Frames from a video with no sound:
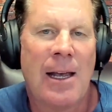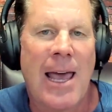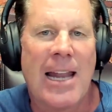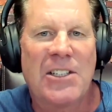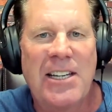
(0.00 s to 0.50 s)

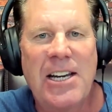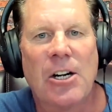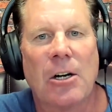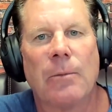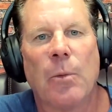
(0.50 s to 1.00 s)
And it's
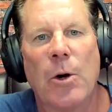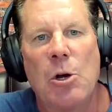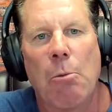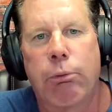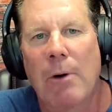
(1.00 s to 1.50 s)
here, when
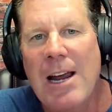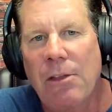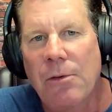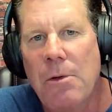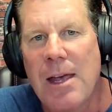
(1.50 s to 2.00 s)
you break
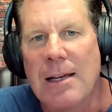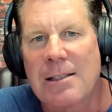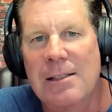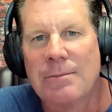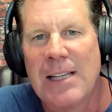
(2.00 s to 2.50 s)
through
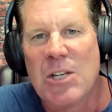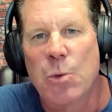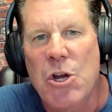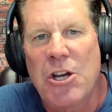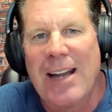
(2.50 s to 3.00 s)
this, is
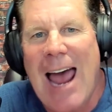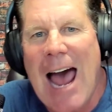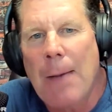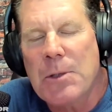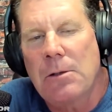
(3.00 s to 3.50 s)
where you can
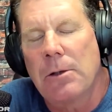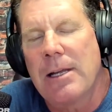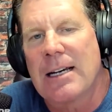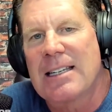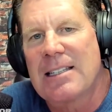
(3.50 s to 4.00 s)

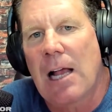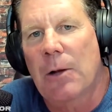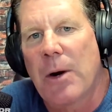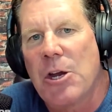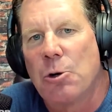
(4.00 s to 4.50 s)
absolutely
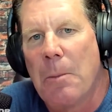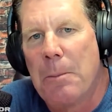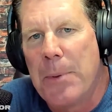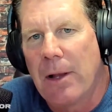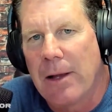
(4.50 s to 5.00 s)
accelerate your
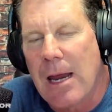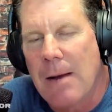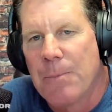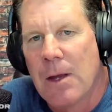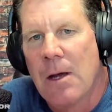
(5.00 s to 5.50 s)

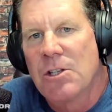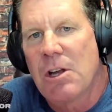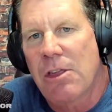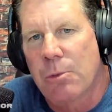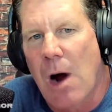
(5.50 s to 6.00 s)
ability to
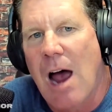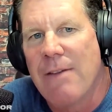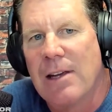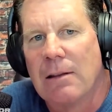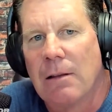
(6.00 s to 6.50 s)

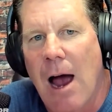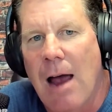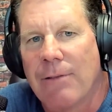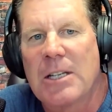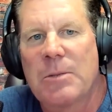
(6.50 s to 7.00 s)
thrive in
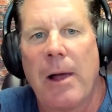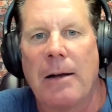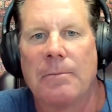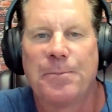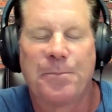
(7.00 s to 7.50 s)
life. Let me
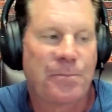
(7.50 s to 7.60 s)
explain.